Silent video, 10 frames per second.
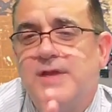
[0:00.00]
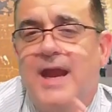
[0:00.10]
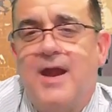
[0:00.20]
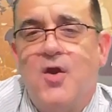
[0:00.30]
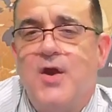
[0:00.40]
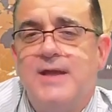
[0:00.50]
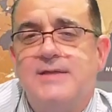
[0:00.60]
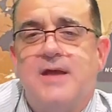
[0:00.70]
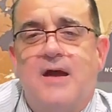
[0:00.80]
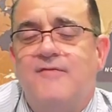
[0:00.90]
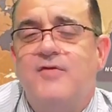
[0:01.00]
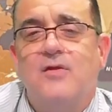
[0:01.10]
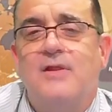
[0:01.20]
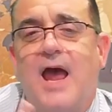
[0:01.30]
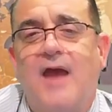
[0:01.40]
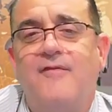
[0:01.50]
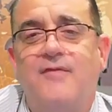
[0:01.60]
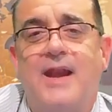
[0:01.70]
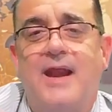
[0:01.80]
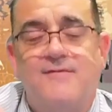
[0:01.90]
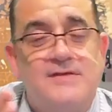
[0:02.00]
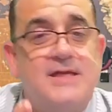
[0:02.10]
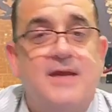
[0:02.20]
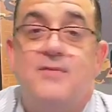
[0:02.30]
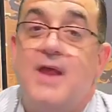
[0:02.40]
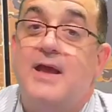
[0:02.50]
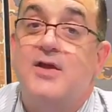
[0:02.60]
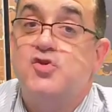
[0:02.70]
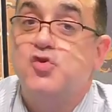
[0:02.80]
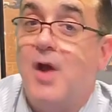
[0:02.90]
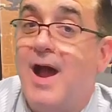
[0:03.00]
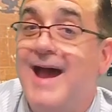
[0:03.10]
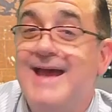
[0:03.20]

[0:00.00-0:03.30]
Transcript: areas of your life that have seemed like a dry,